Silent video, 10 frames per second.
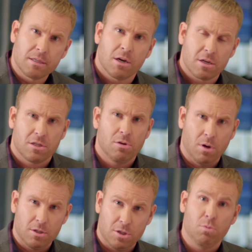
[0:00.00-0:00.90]
Serious, do
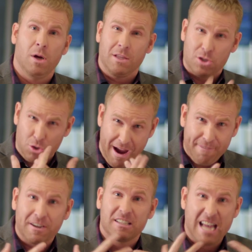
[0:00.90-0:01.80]
you want the
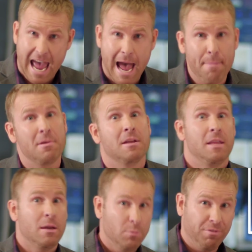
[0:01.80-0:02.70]
traffic to
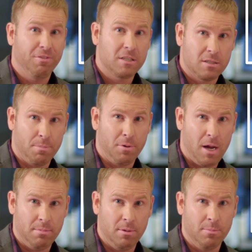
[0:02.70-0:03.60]
happen and then we fix the
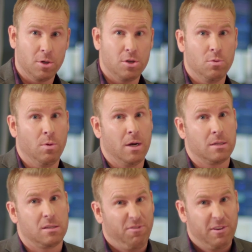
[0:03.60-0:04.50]
problem, or do you
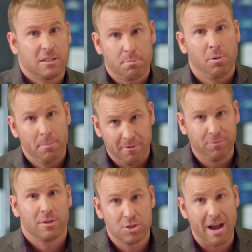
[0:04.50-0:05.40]
want it to fix the problem
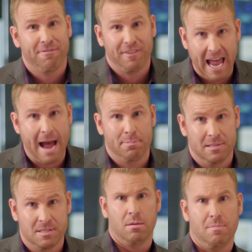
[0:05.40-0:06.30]
before the traffic
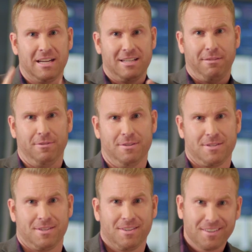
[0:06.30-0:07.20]
happens? Make a
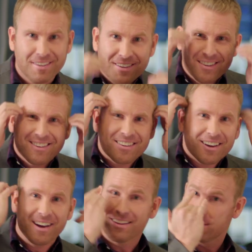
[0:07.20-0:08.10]
difference.
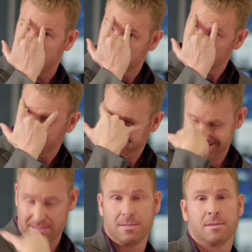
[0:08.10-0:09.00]
Seriously,
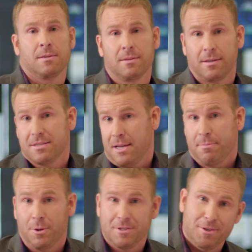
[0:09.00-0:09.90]
because
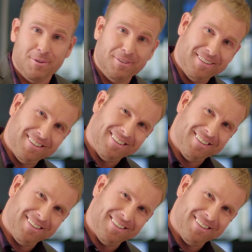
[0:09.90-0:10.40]
I'm going to.